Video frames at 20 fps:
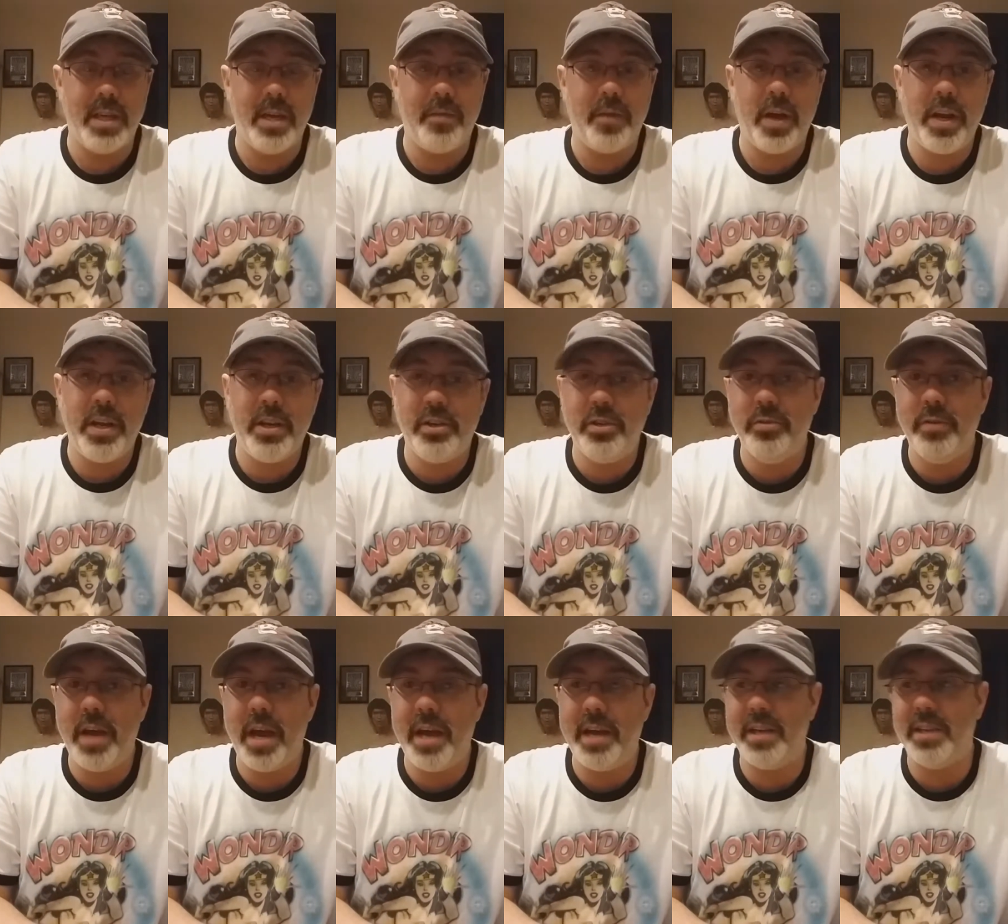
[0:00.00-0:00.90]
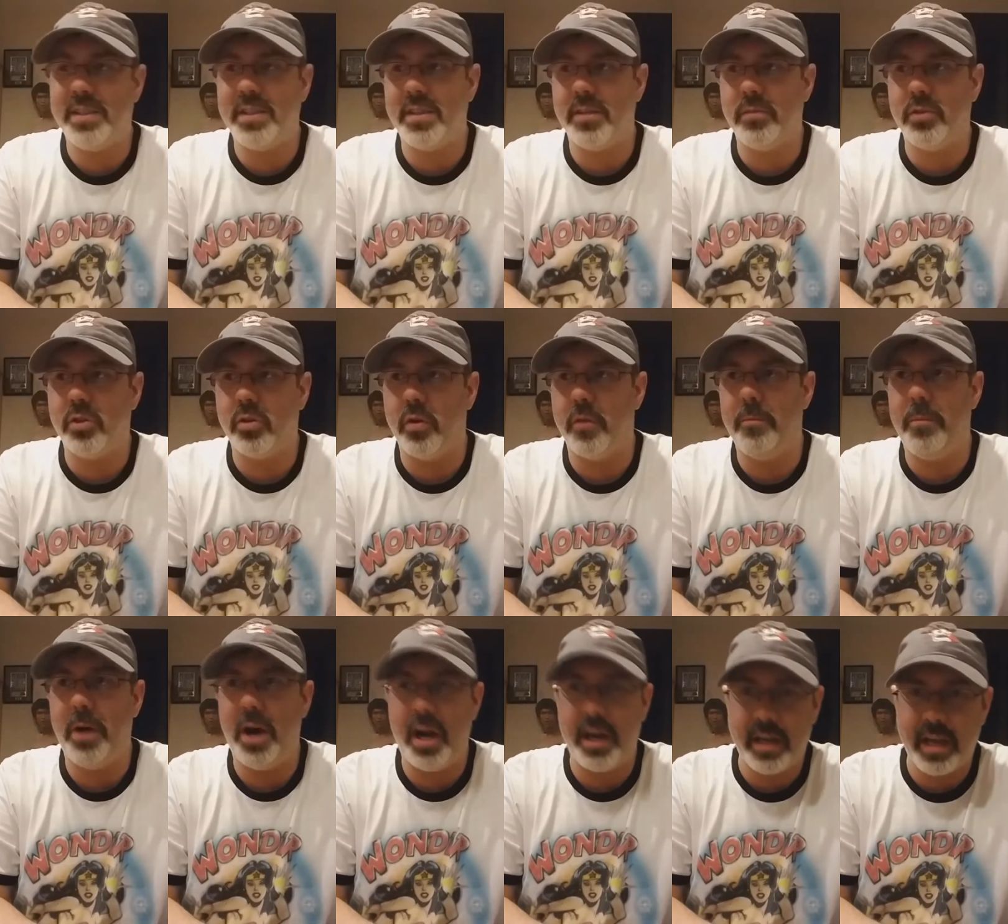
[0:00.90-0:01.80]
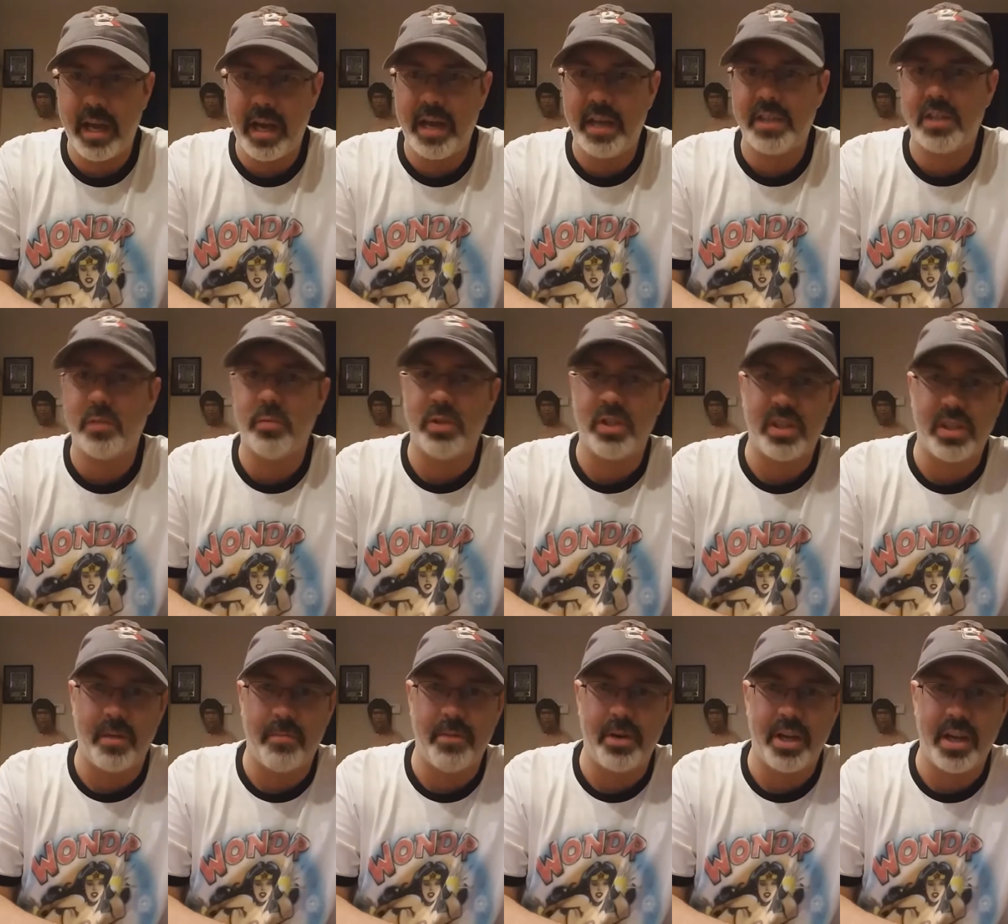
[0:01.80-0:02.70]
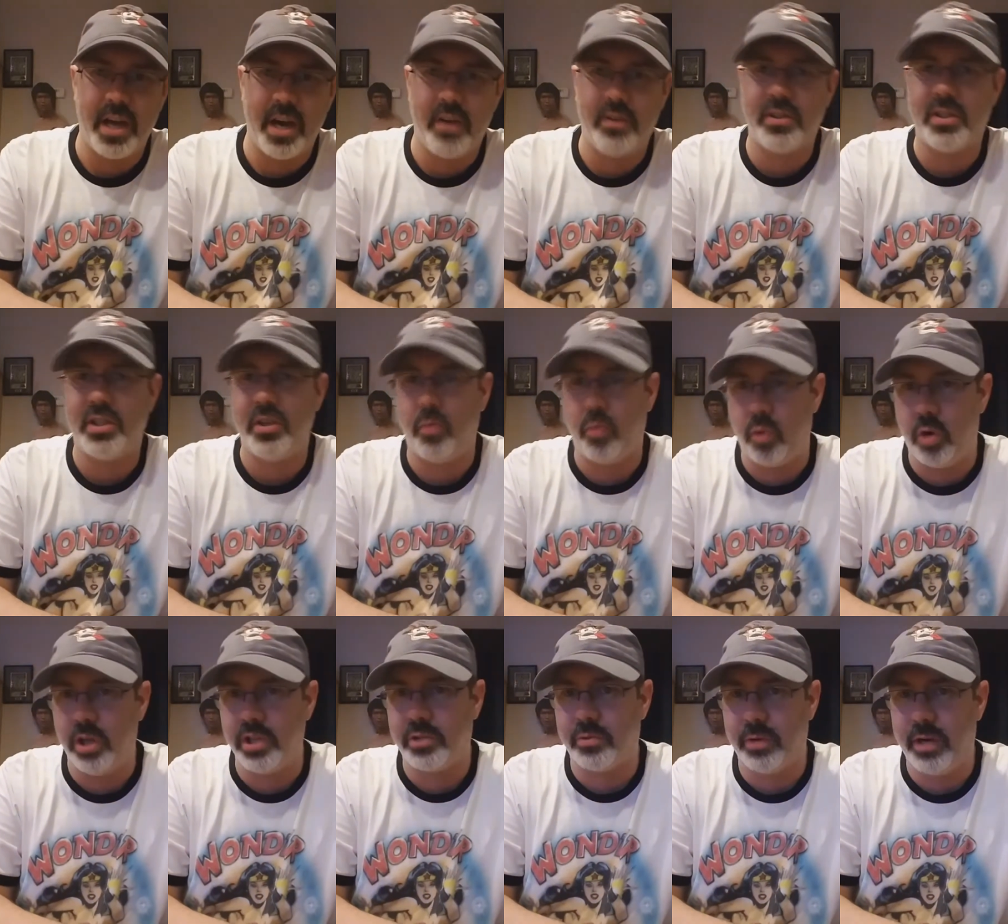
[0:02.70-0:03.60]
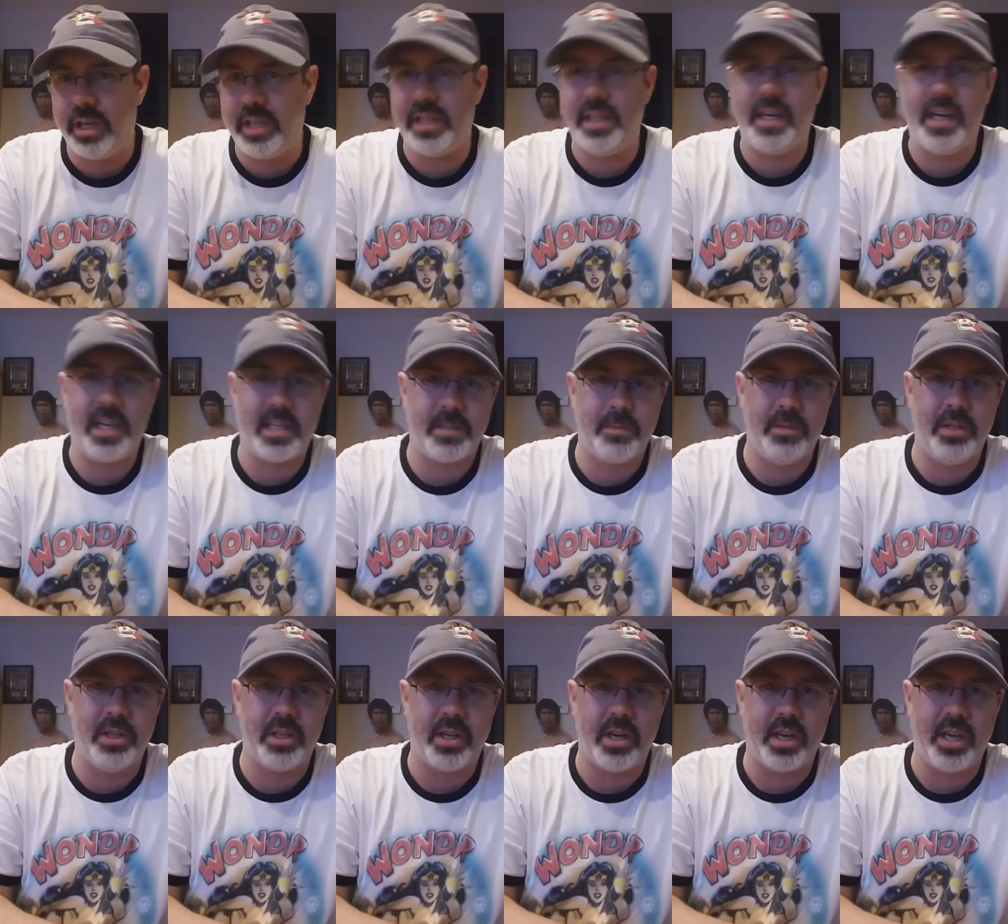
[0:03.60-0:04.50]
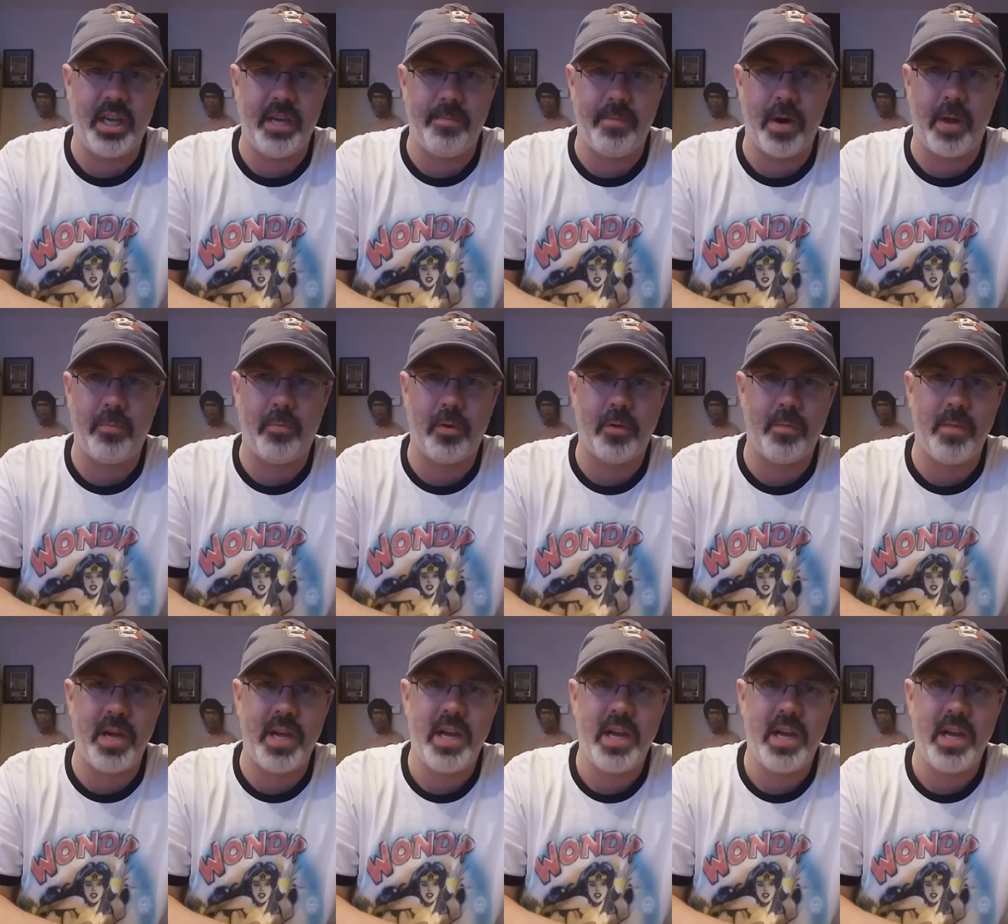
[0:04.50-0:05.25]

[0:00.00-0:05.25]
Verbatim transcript: if I could do that as some sort of podcast with somebody else that was reading the X-Men that could keep up with me,